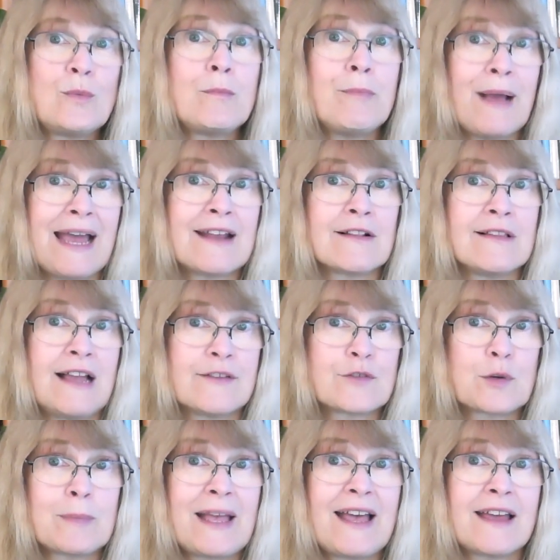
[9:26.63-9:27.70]
battle
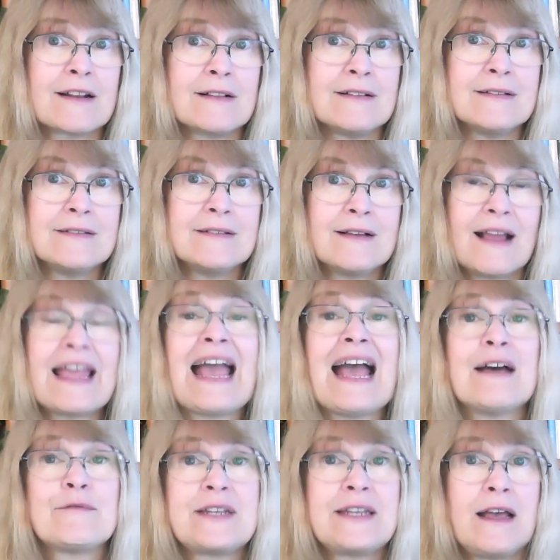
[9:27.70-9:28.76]
after battle. I
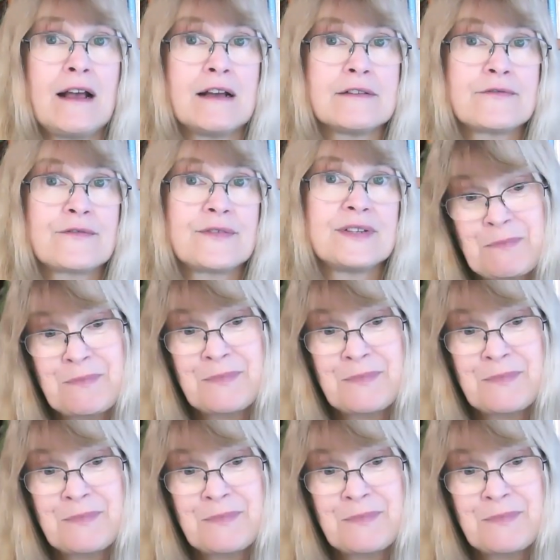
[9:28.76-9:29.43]
have enough.